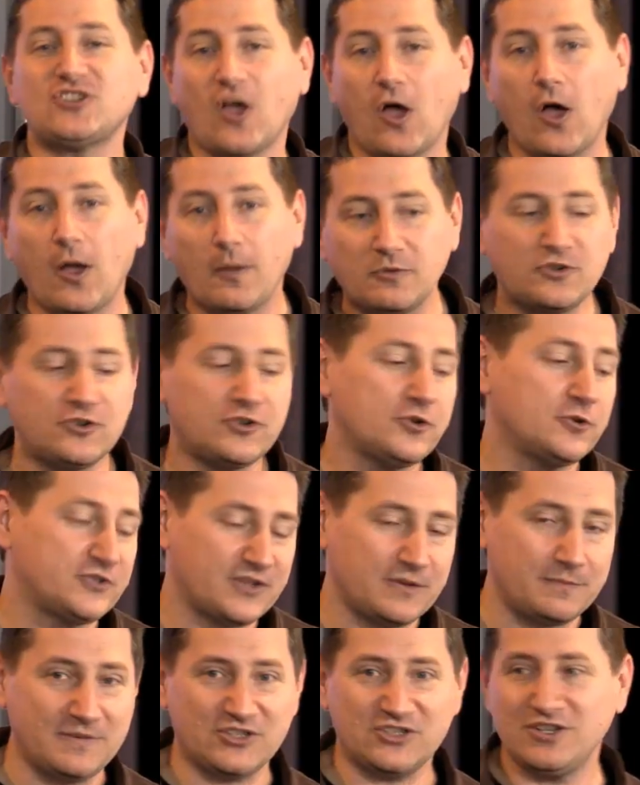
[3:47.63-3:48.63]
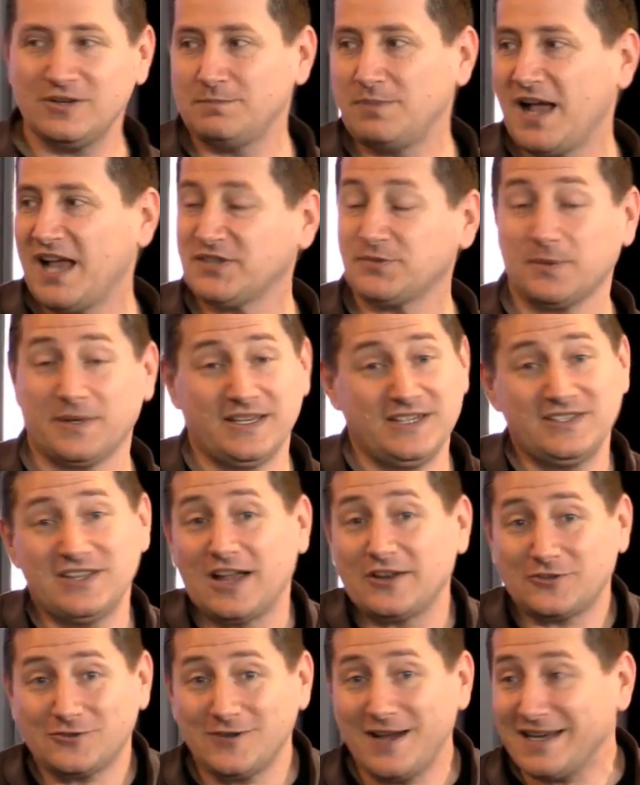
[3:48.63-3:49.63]
Tom Cruise in Mission Impossible. He's
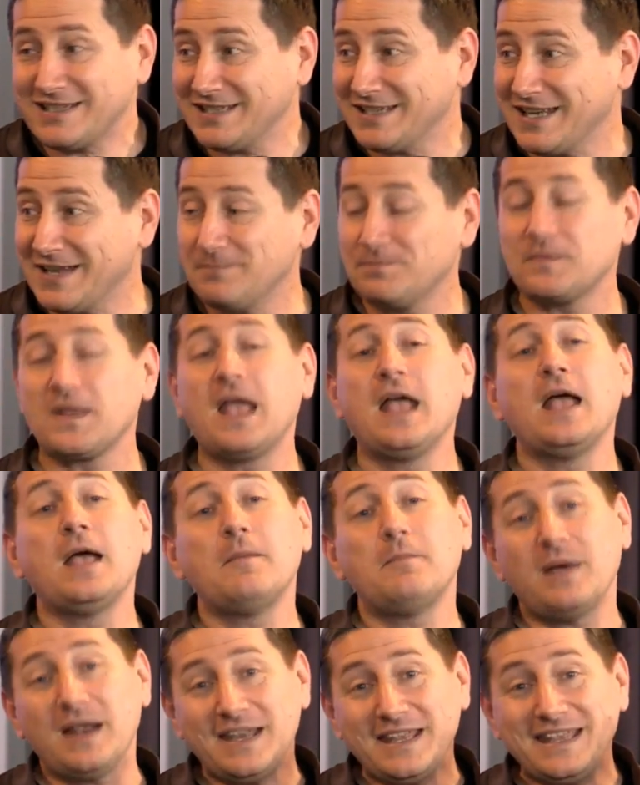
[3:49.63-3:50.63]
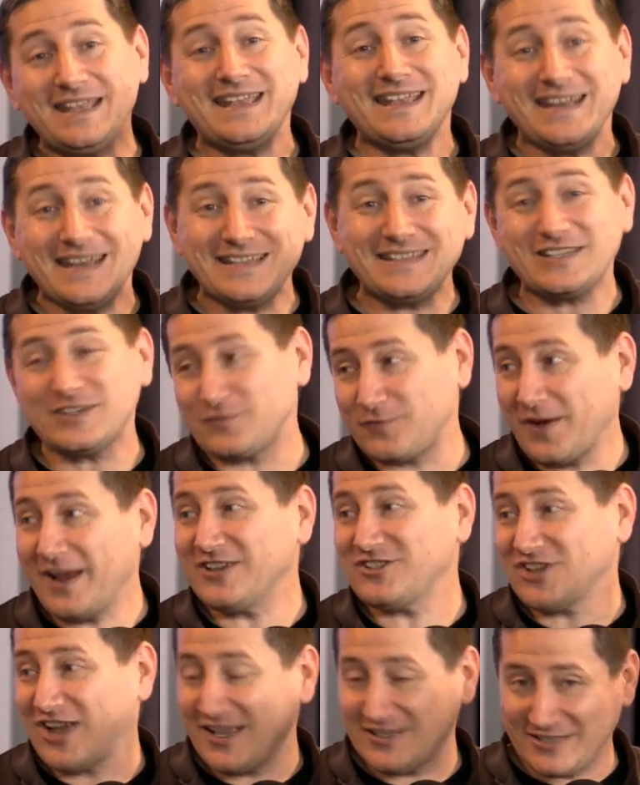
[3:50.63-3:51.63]
not directing it, but it, it is his
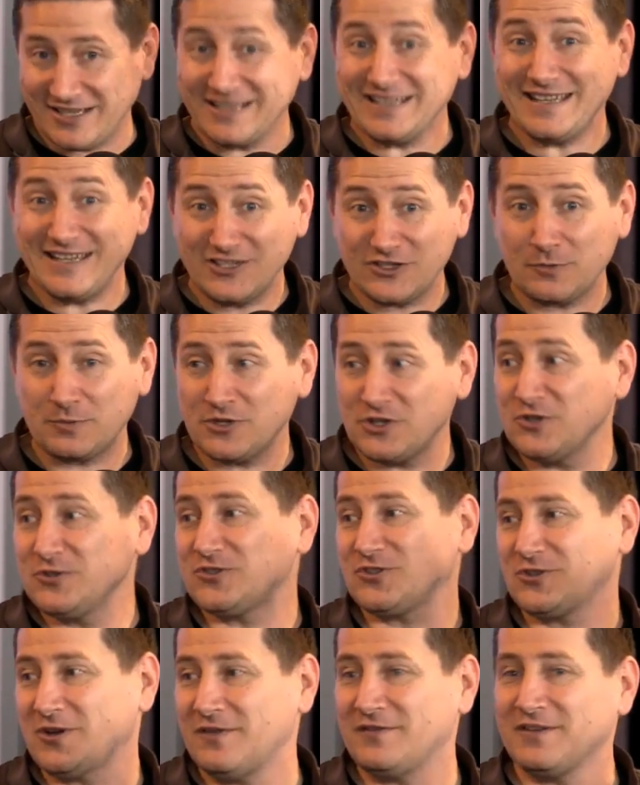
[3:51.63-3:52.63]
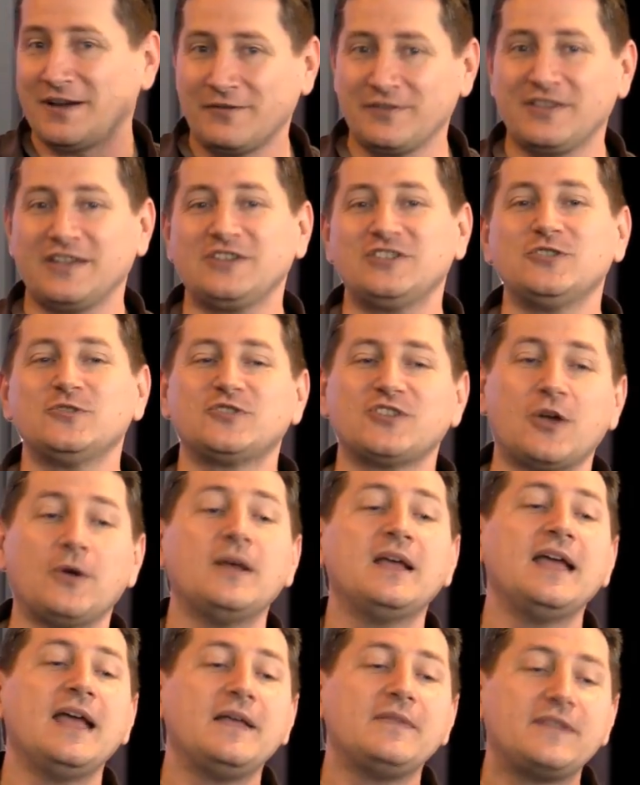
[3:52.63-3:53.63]
franchise. He's the producer of it and everything too.
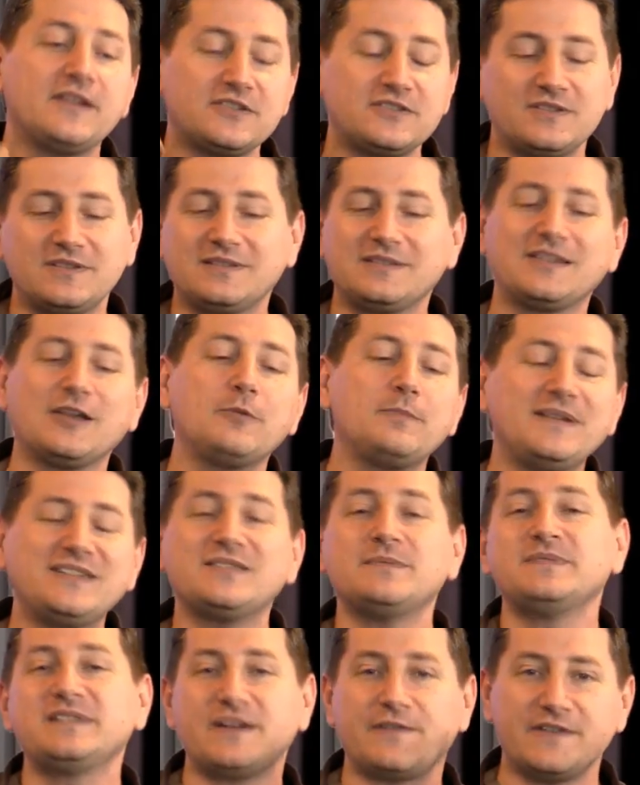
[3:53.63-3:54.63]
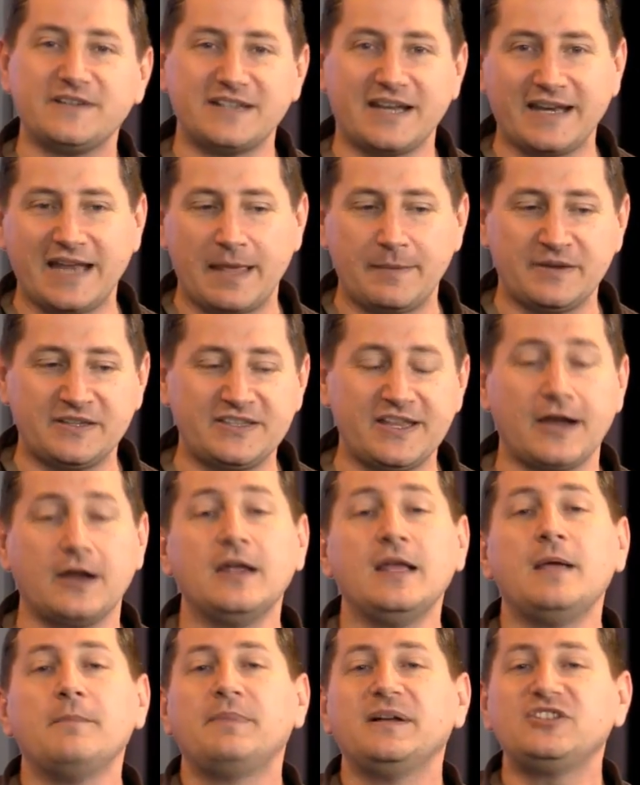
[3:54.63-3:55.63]
So there's there'll be some different dynamics there.